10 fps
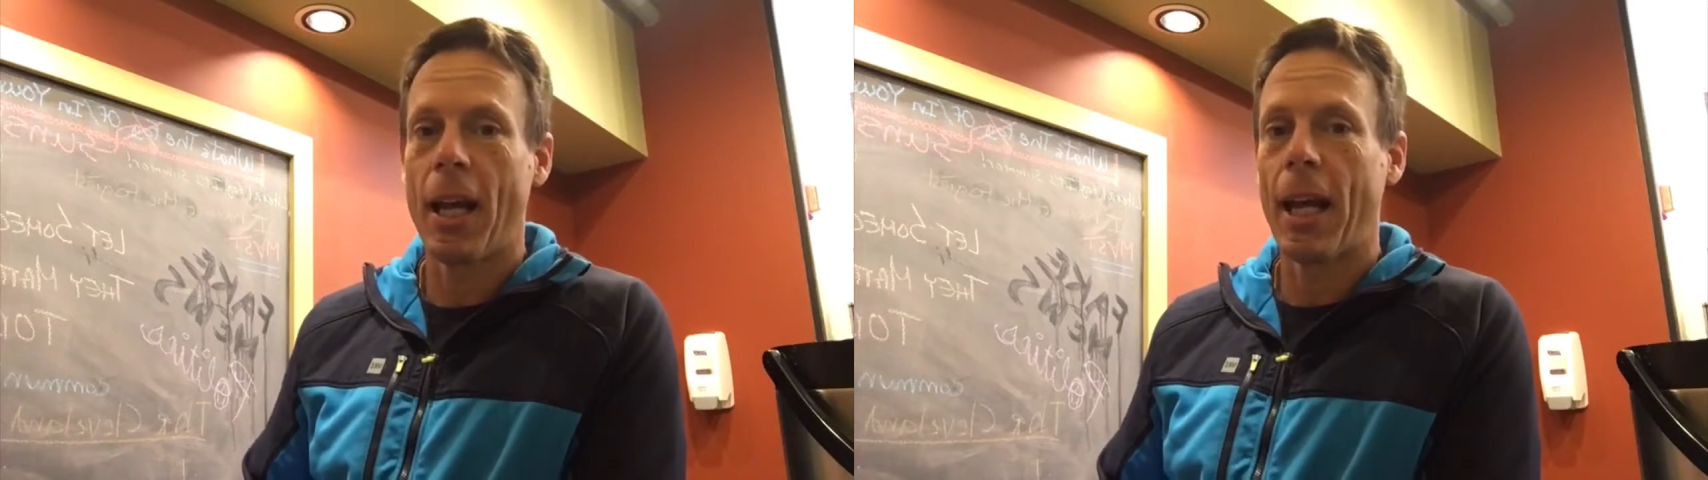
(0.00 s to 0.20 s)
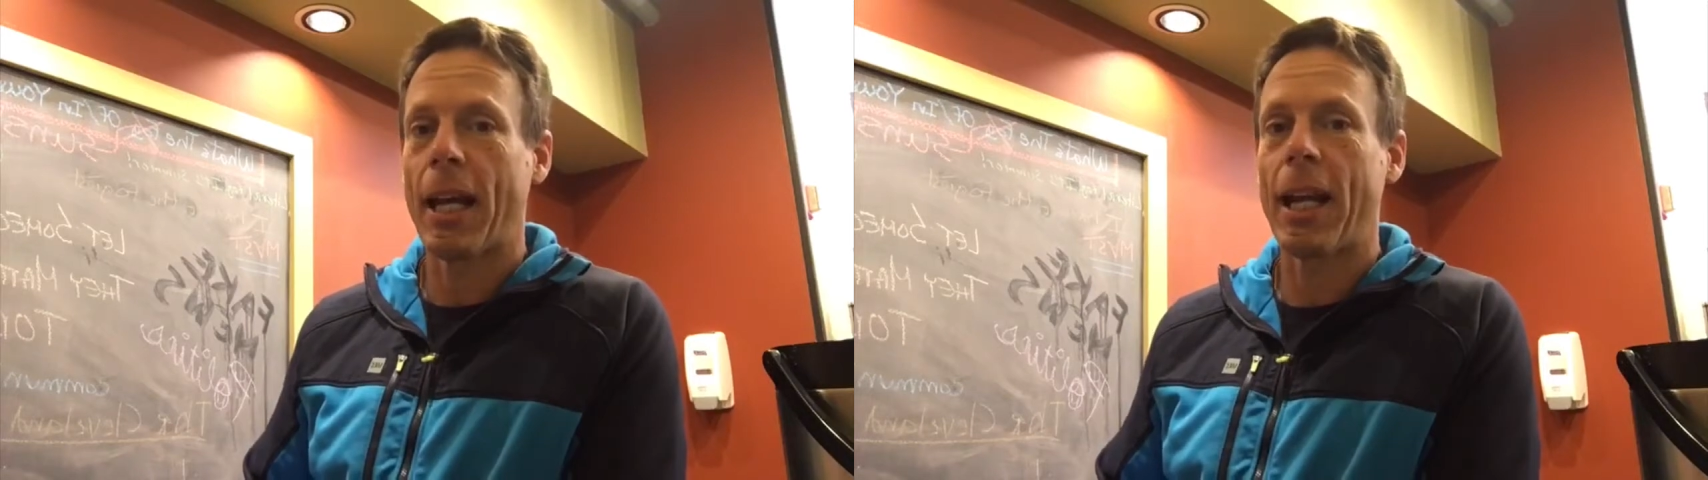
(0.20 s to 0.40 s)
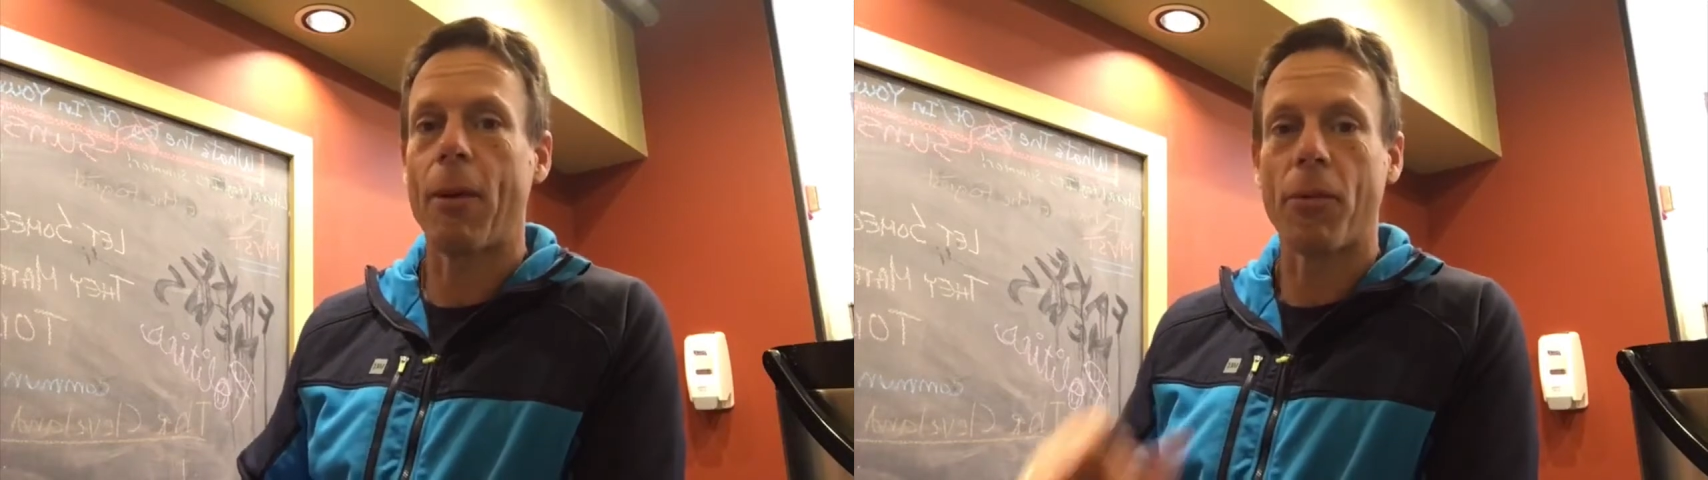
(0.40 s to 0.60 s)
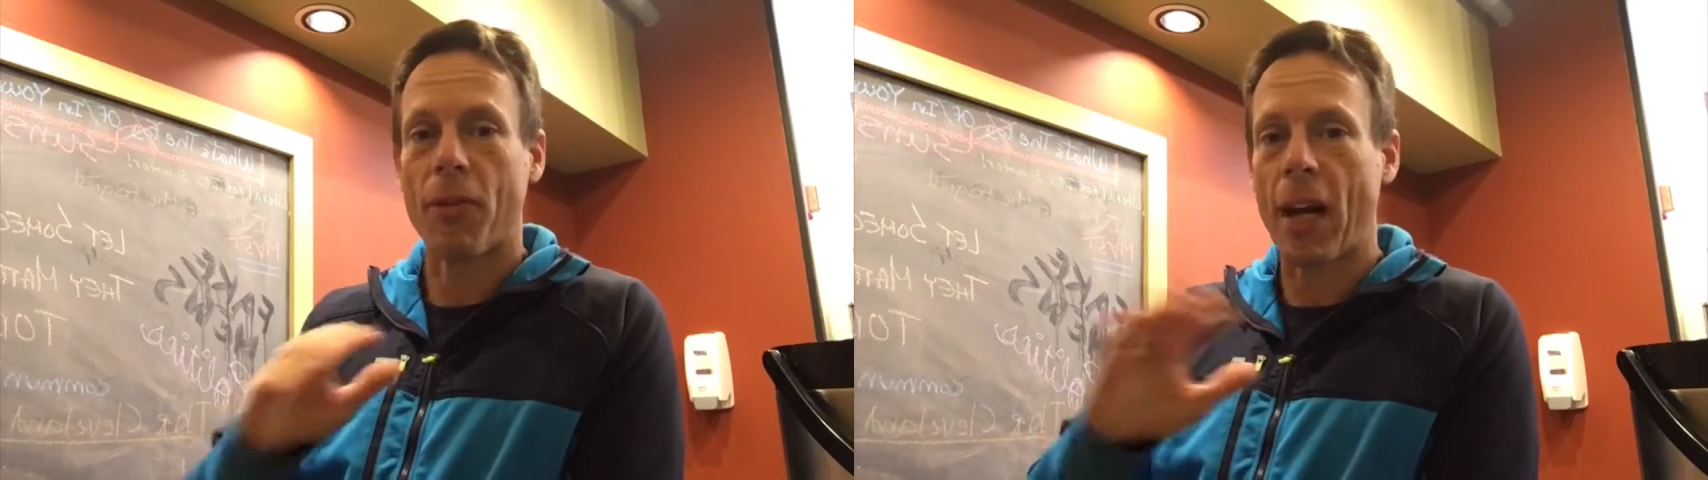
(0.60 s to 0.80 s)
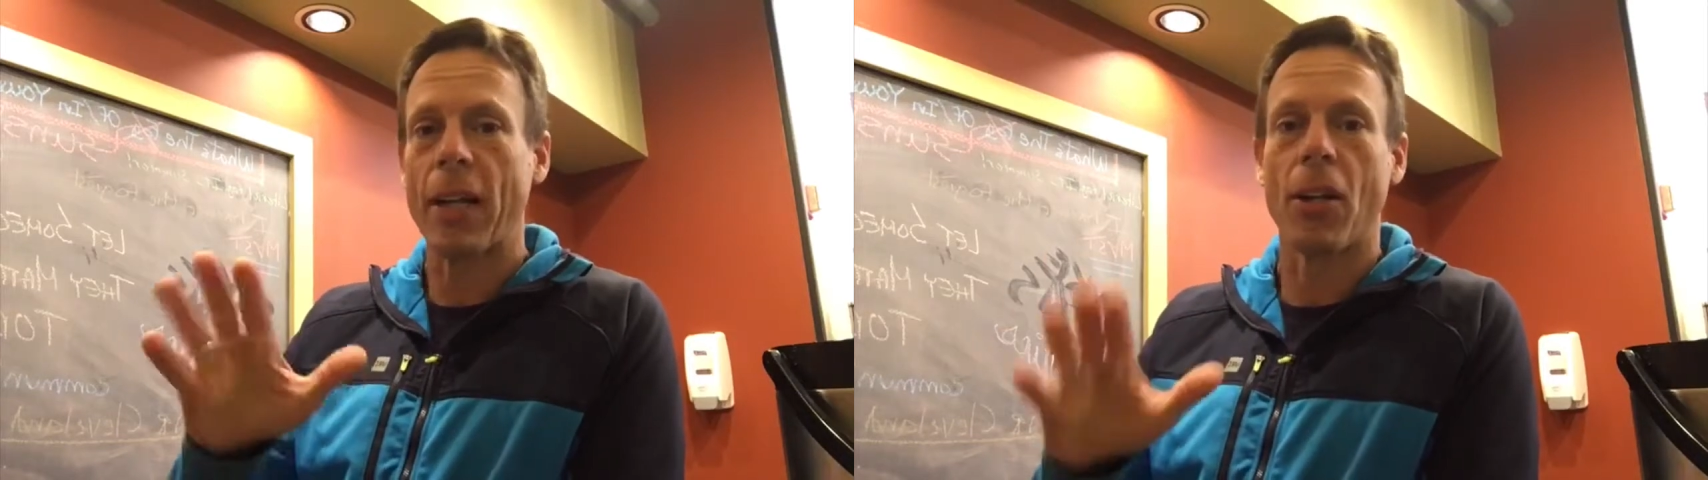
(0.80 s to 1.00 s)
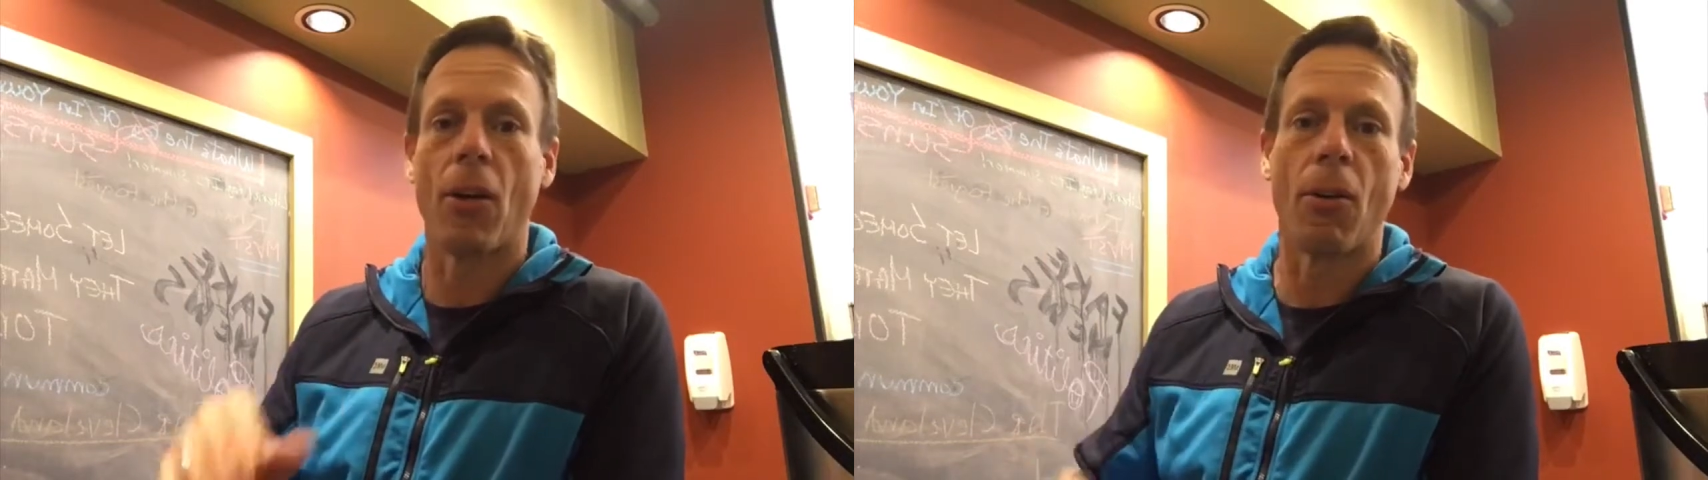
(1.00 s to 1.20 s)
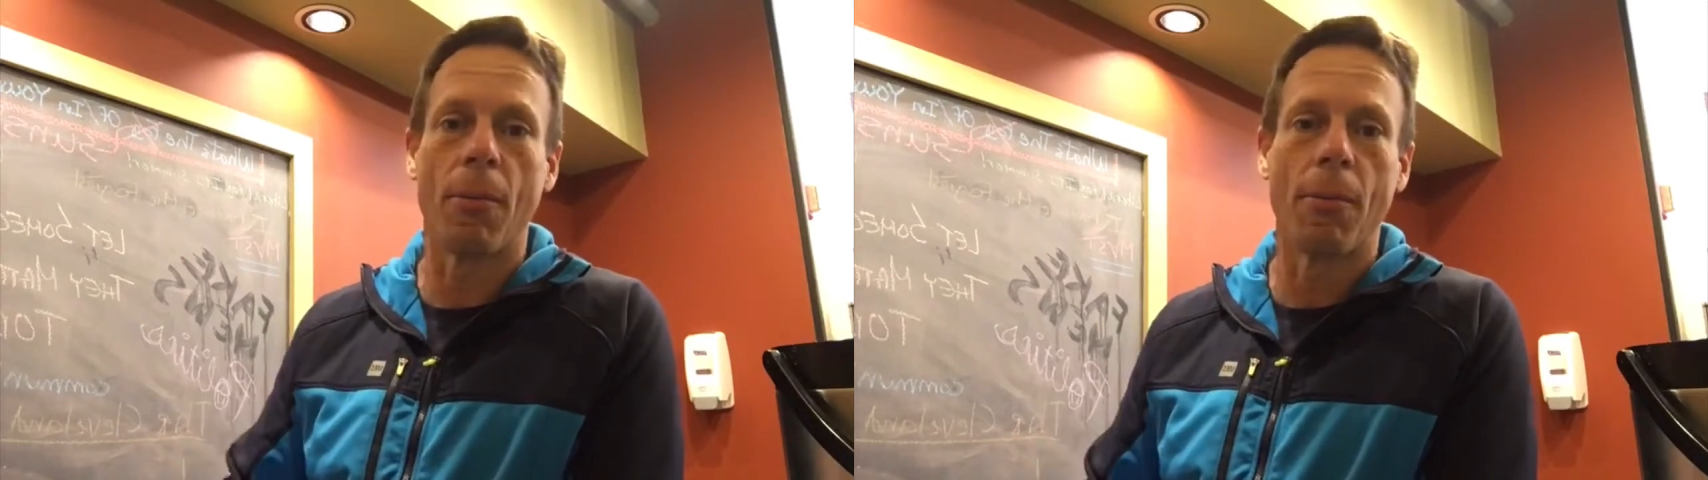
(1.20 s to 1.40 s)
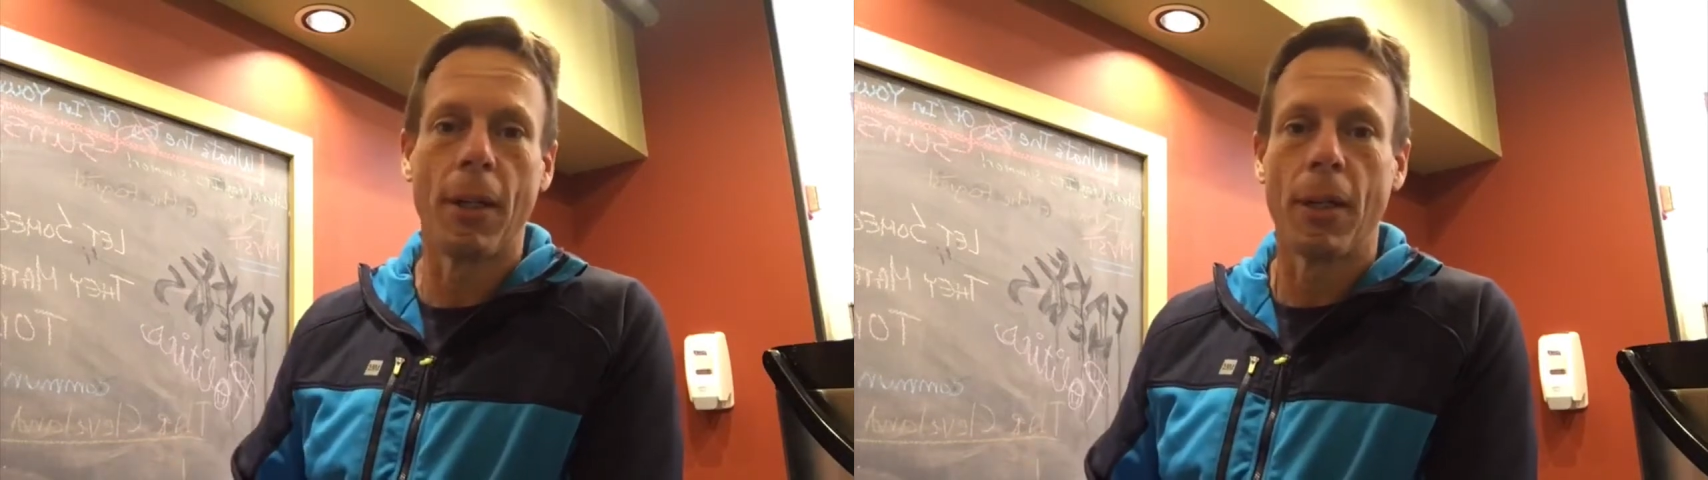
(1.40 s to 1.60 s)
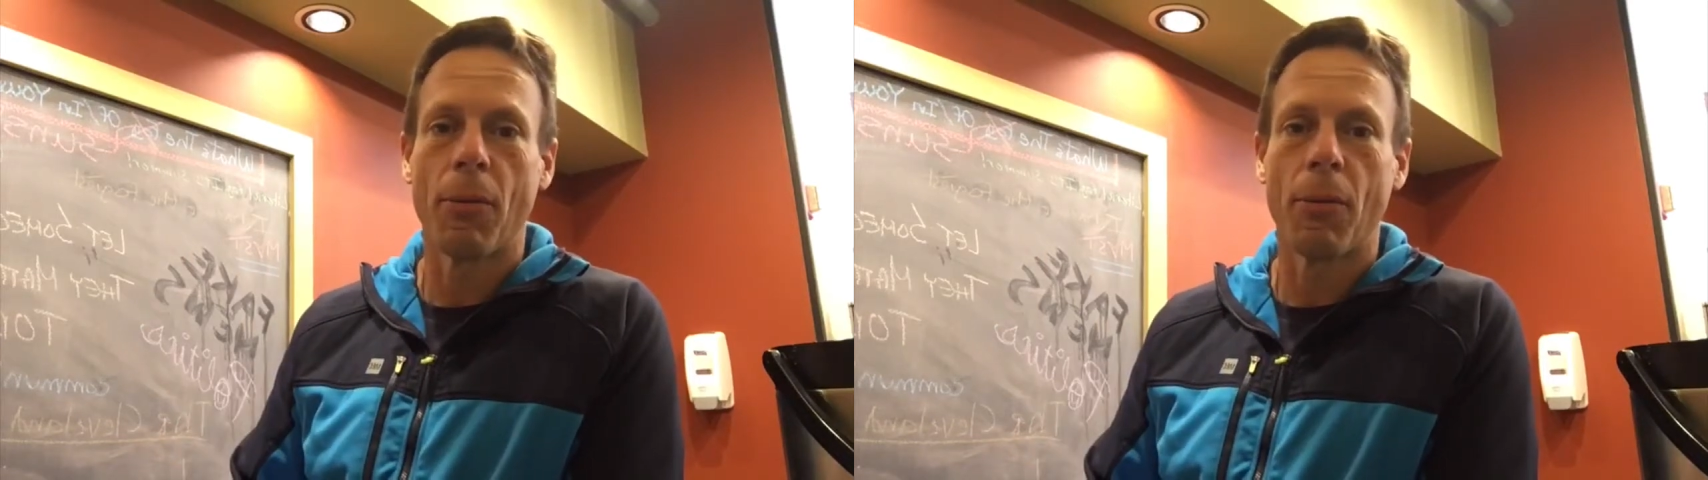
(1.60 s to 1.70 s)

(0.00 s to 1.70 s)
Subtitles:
And I would have gotten home